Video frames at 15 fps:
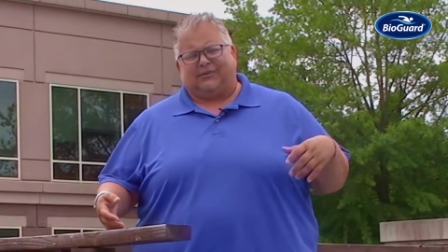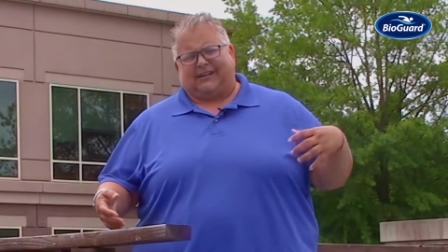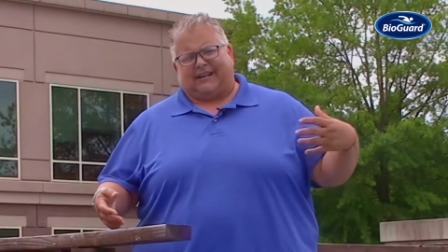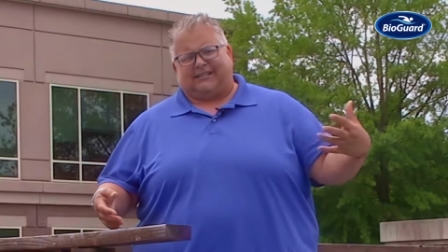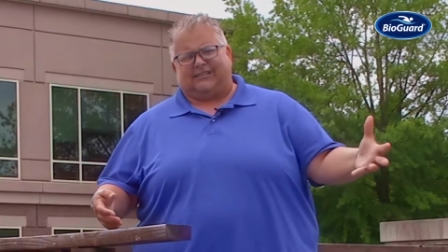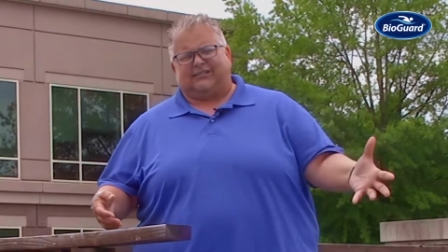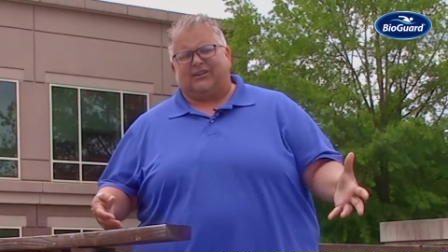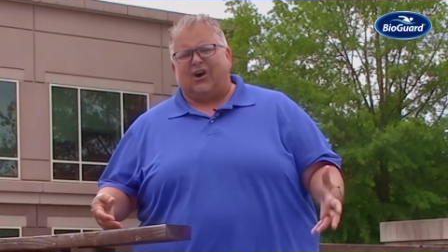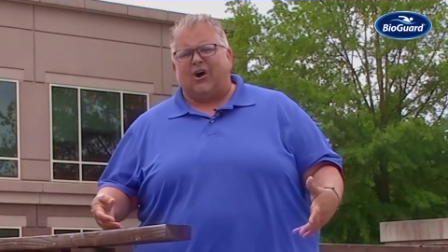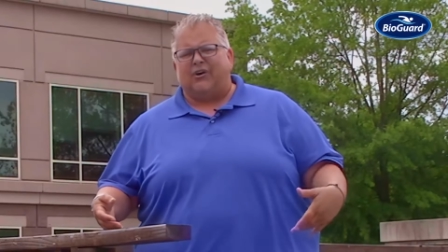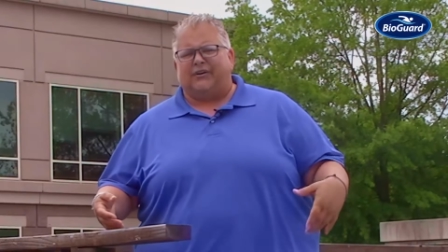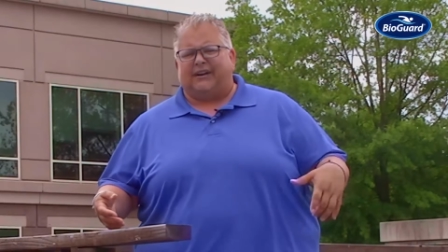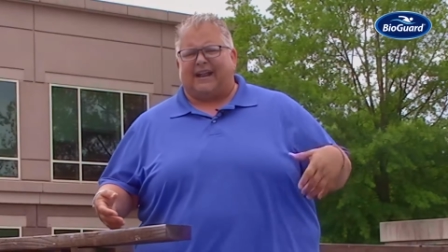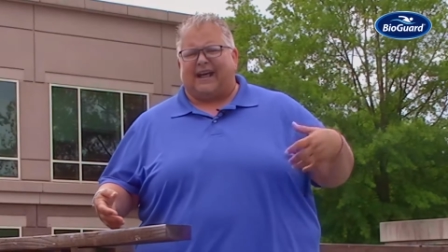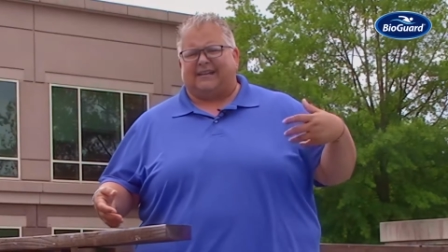It adds
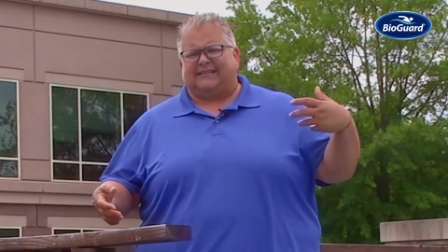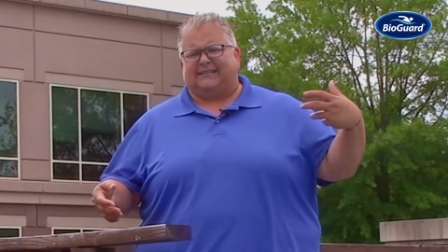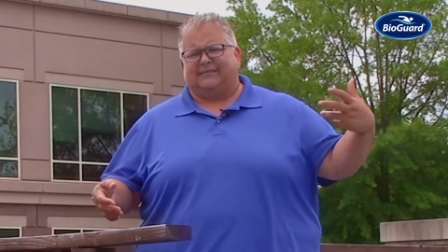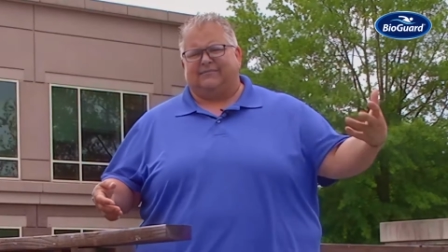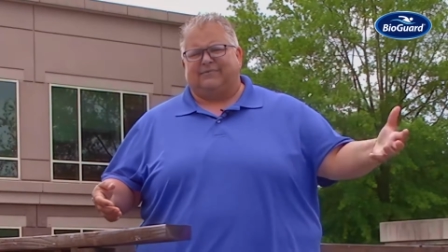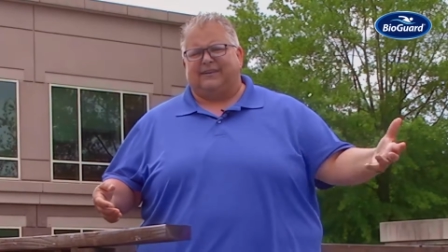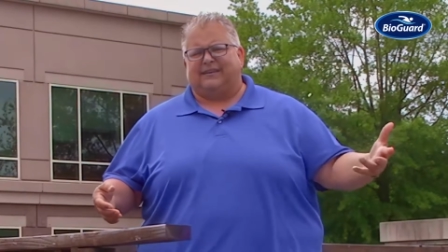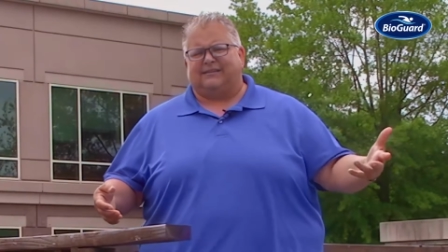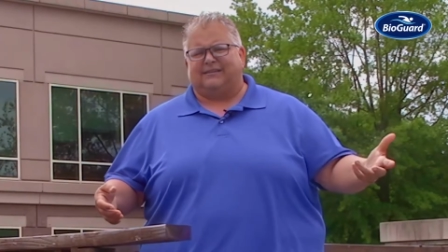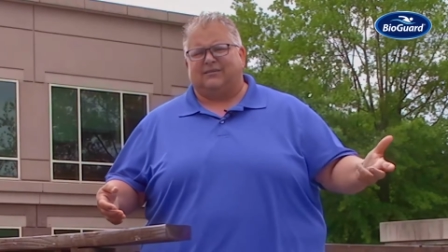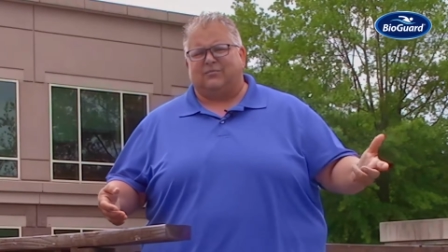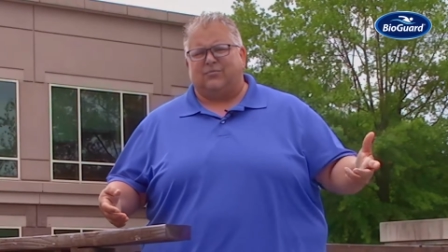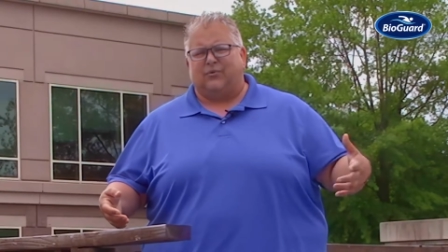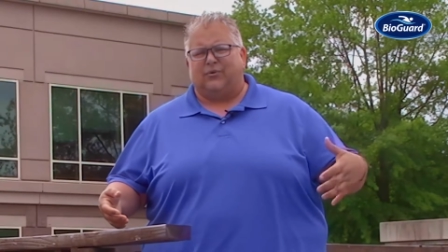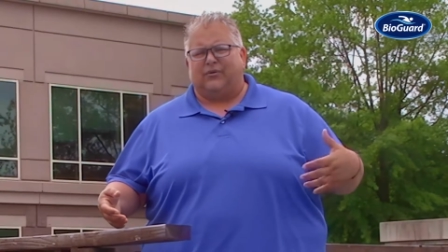salt, it adds some things to
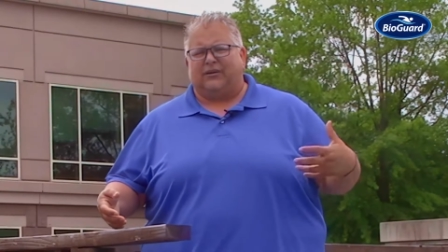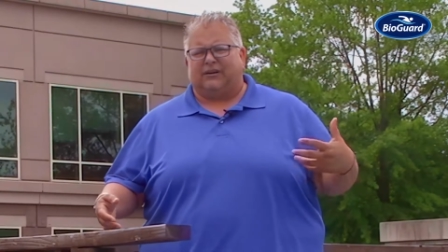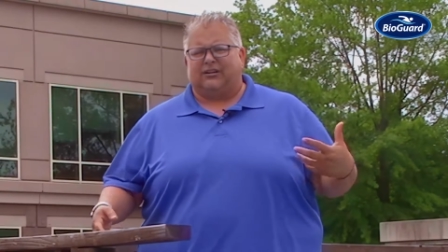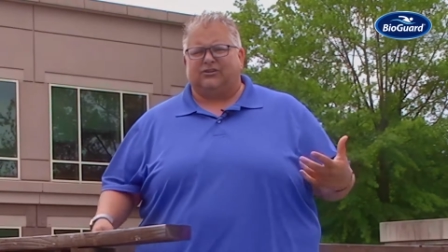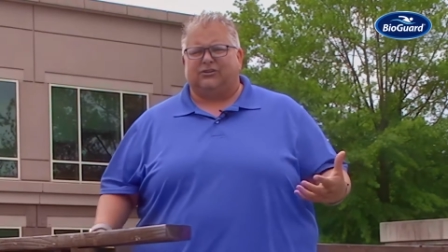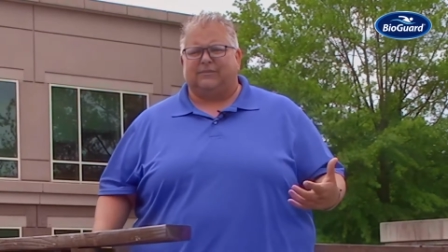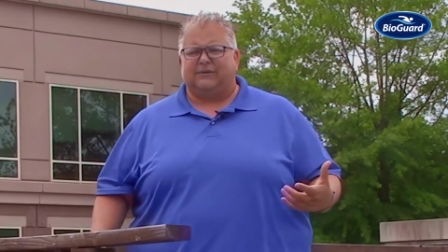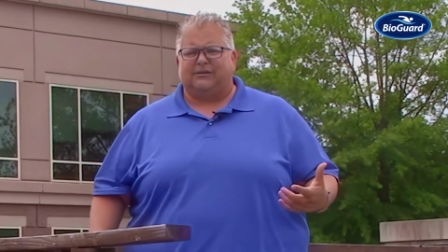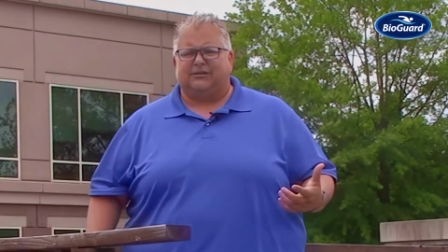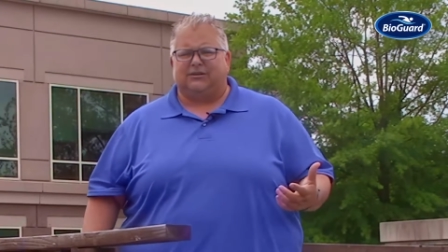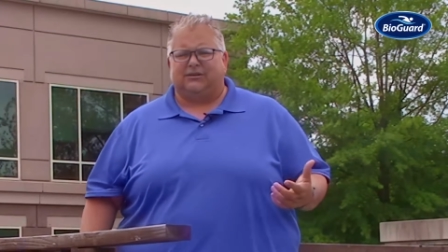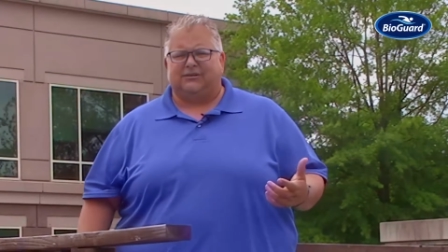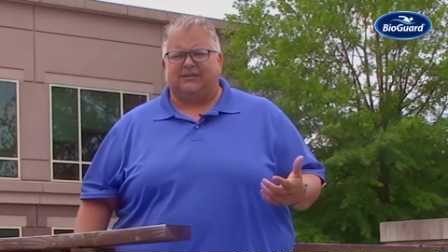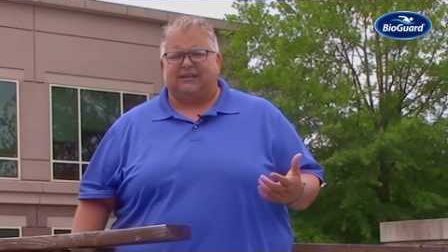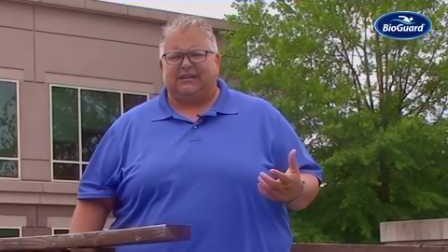the pool that contribute to
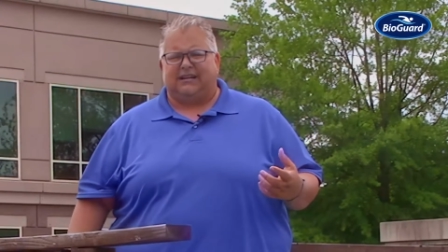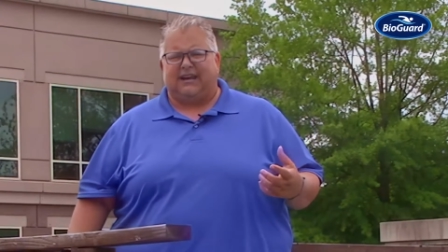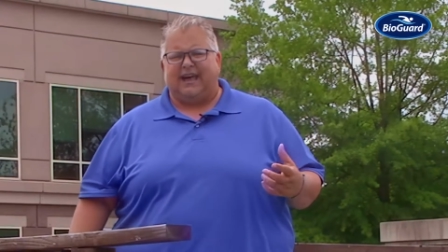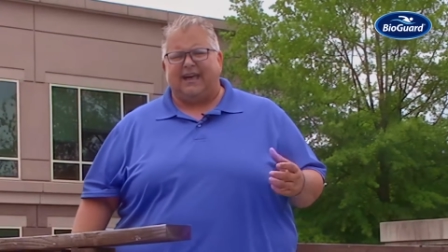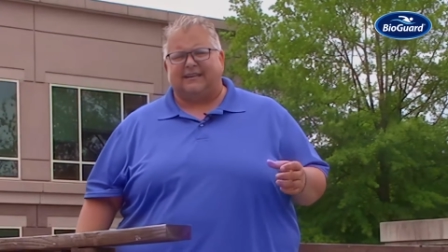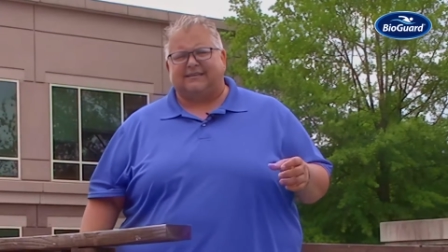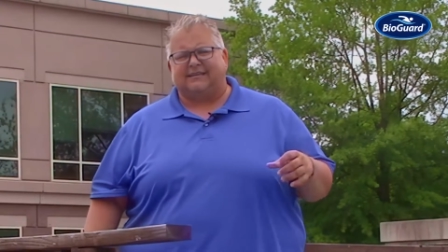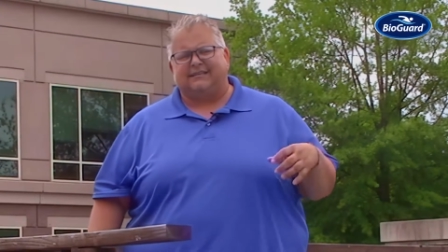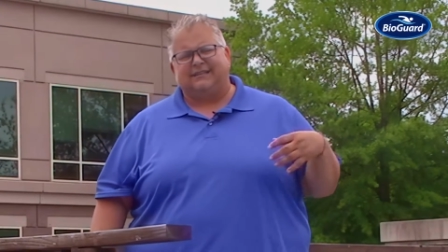your TDS.